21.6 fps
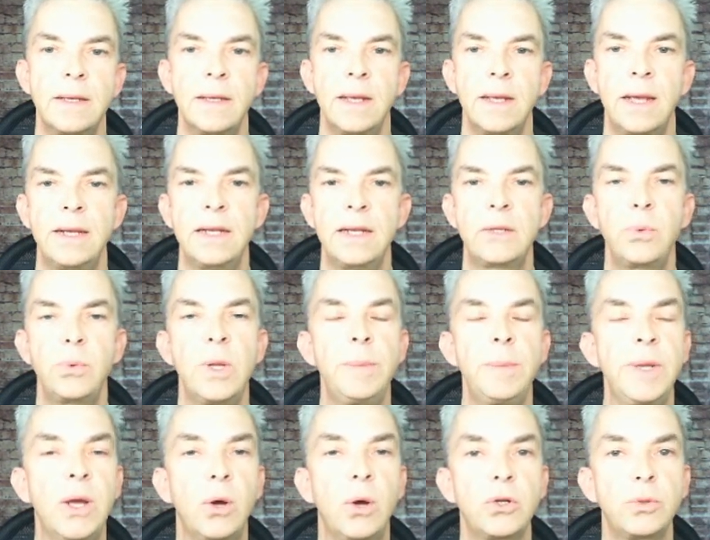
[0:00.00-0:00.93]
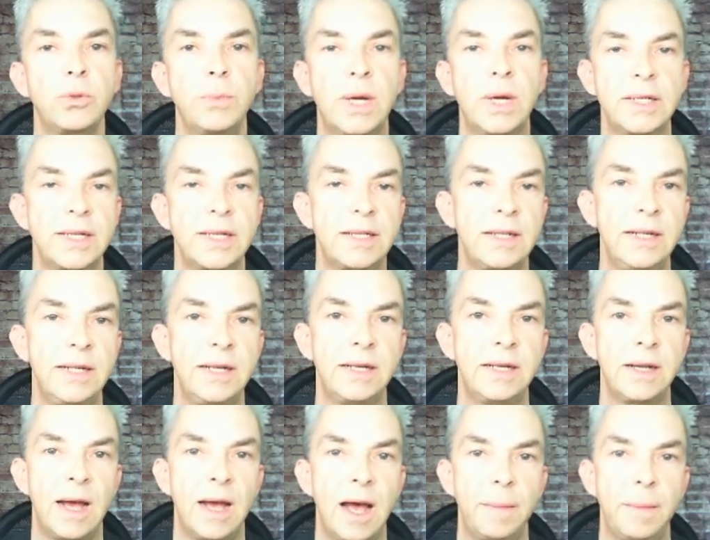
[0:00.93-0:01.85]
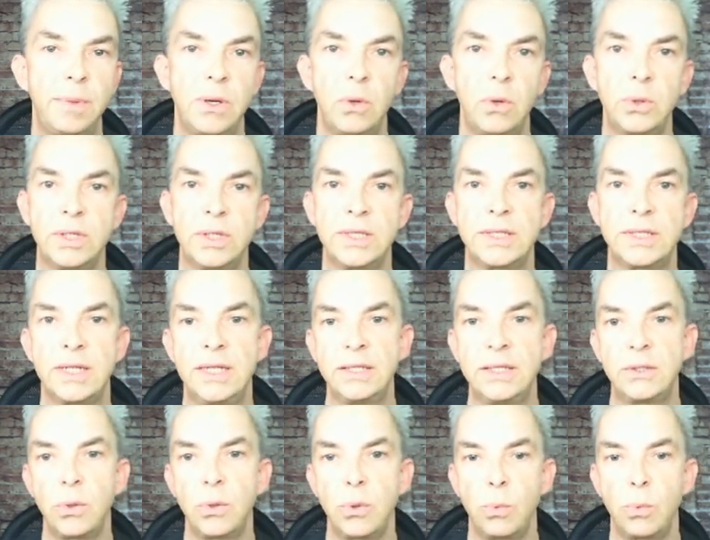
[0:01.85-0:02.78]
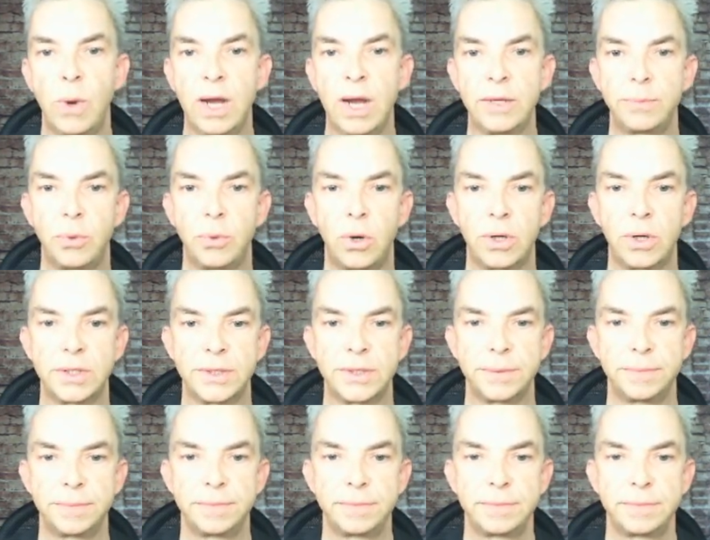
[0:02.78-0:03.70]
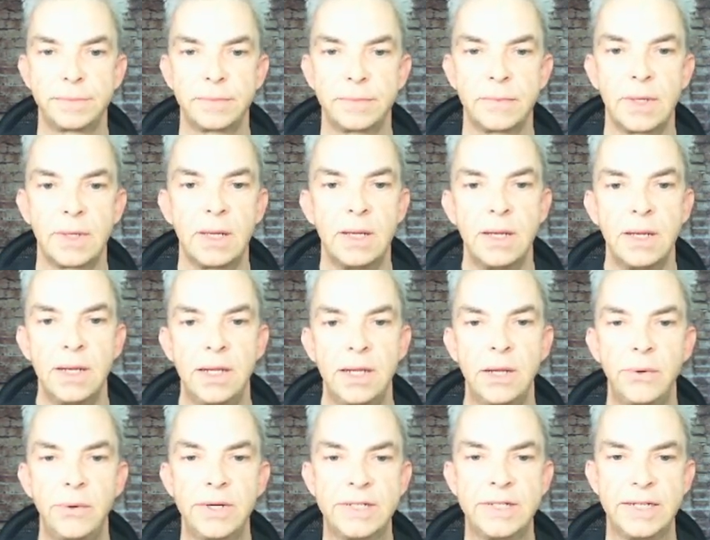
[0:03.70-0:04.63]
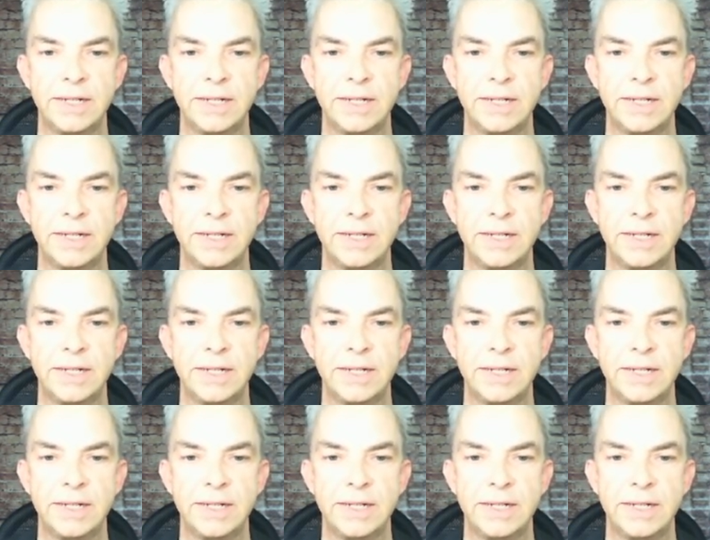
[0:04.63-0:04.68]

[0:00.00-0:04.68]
and it will be automatically uploaded into the whiteboard. Here it